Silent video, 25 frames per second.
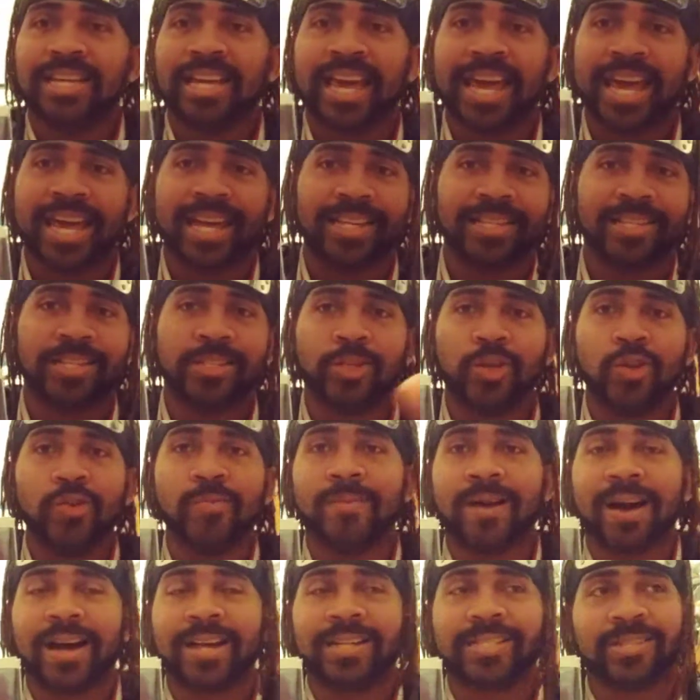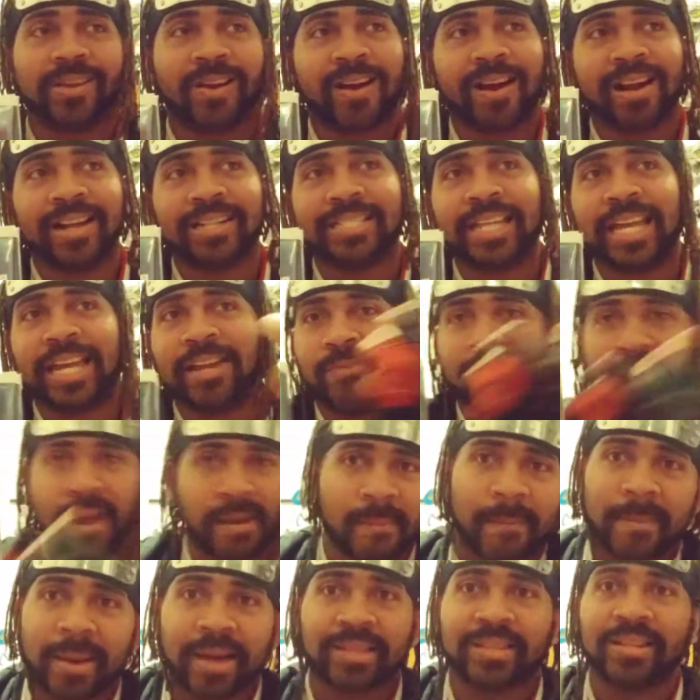And the 2 Monstars, they grab
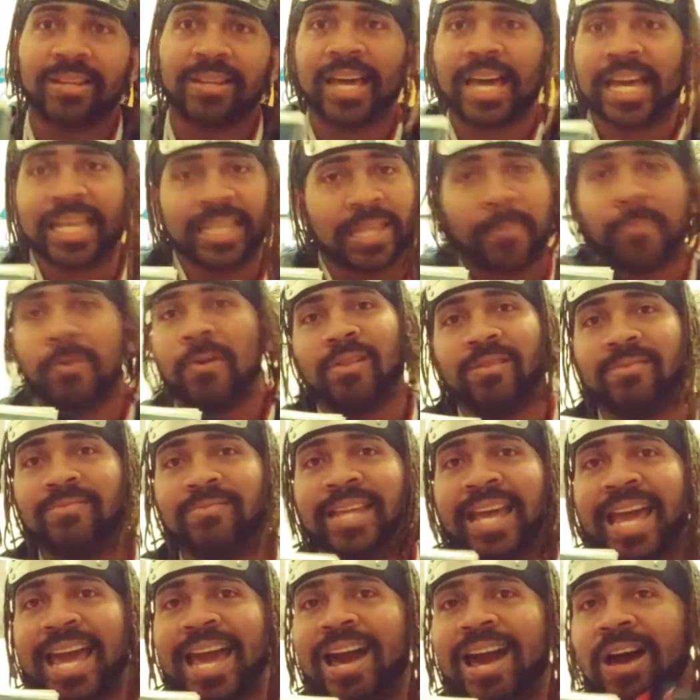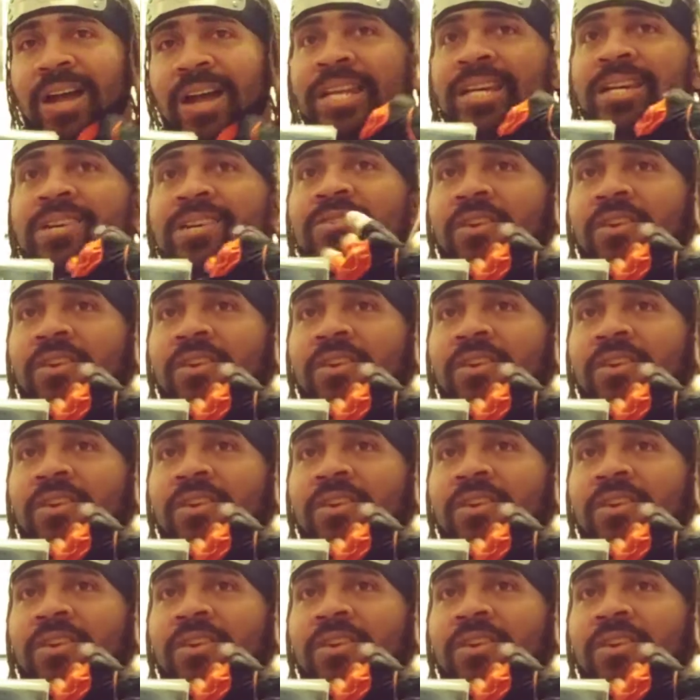him by the leg, they pull him down,